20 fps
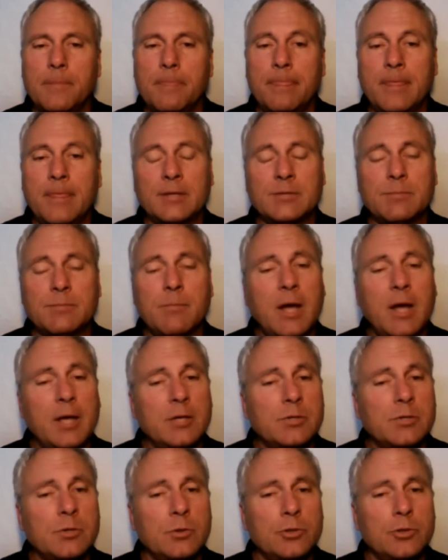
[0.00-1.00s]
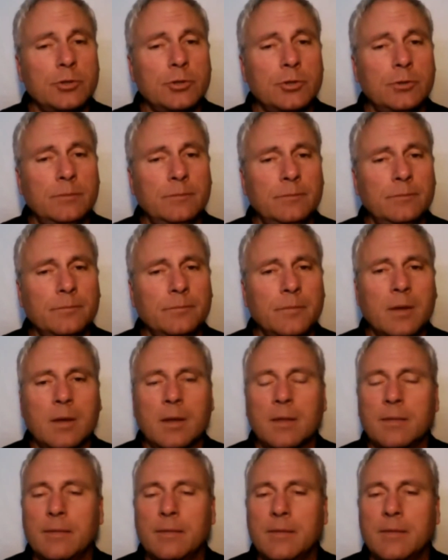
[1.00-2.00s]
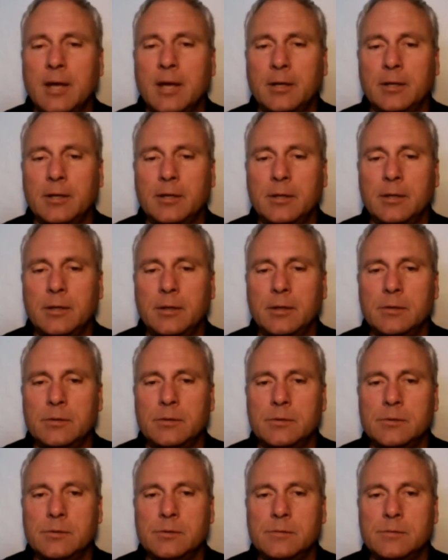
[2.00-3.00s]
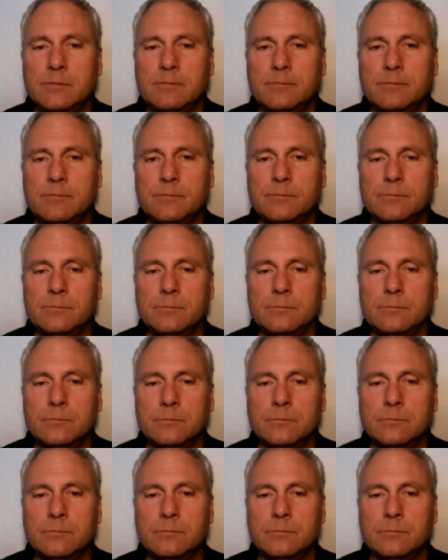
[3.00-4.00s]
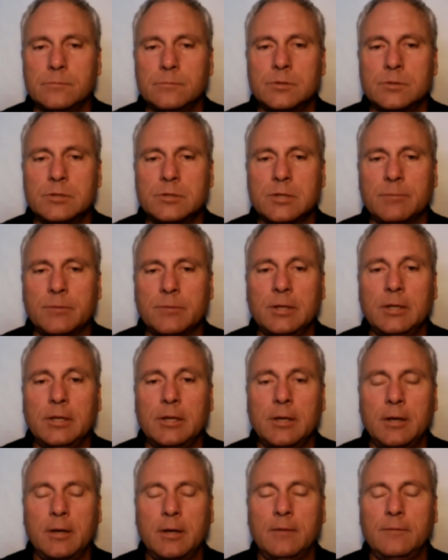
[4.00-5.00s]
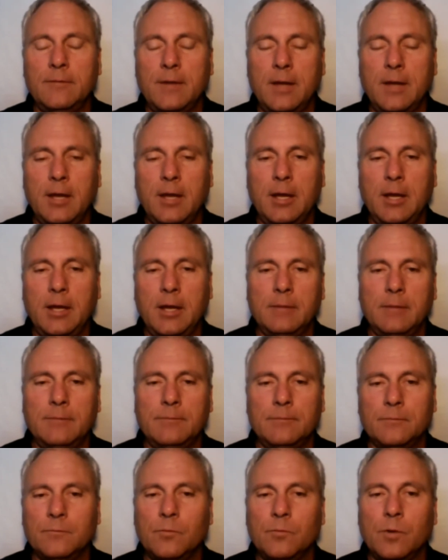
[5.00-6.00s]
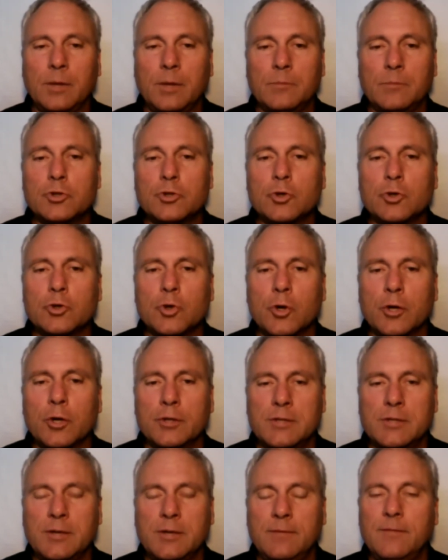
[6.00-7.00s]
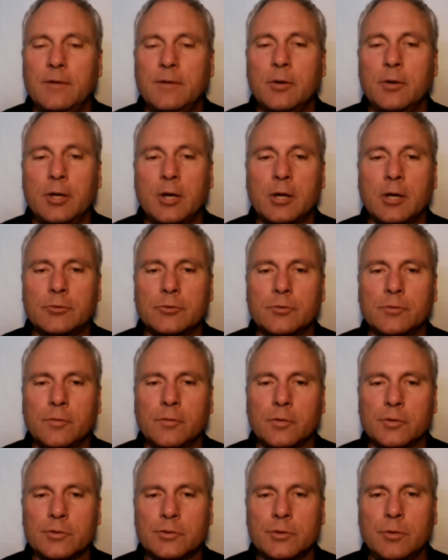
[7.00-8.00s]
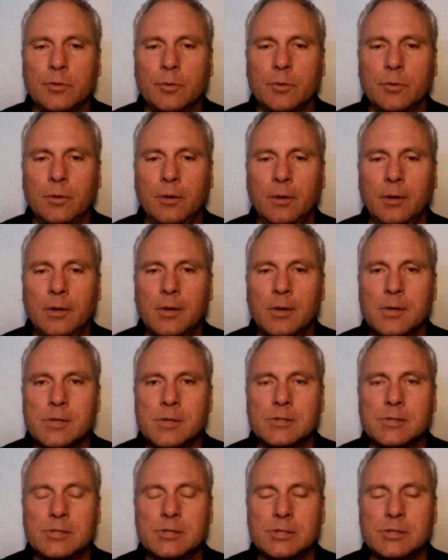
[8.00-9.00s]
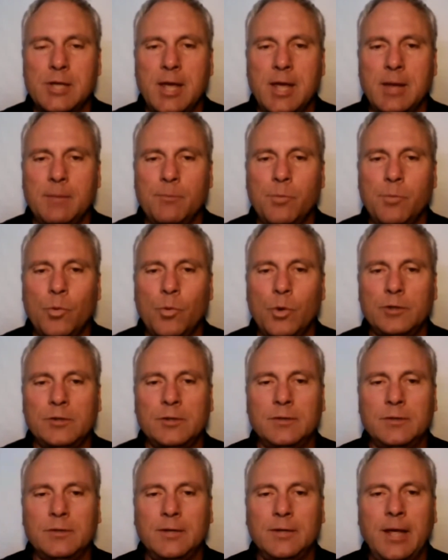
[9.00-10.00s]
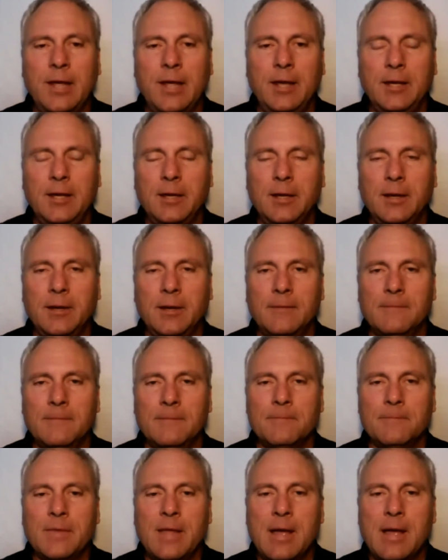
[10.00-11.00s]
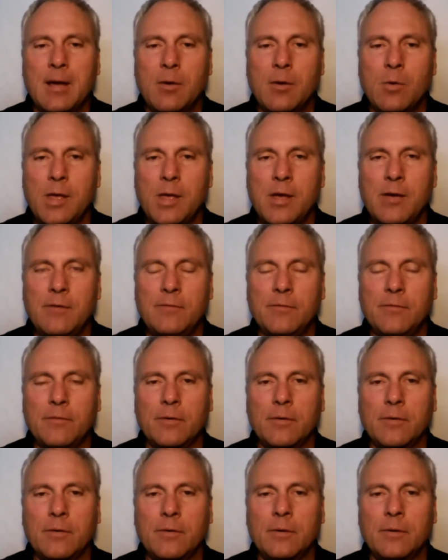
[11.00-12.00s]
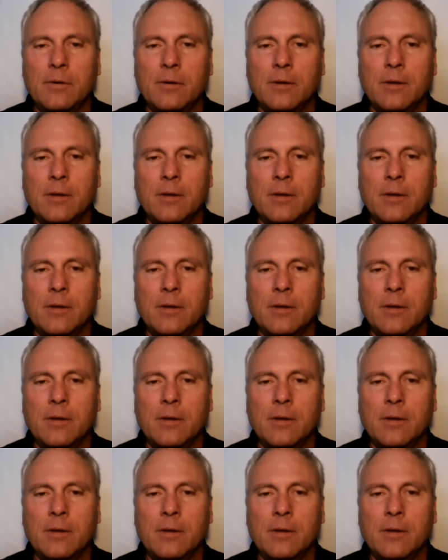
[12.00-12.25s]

that's my assertion. That is something of a, well, I'm sure it's a very controversial standpoint to take. However,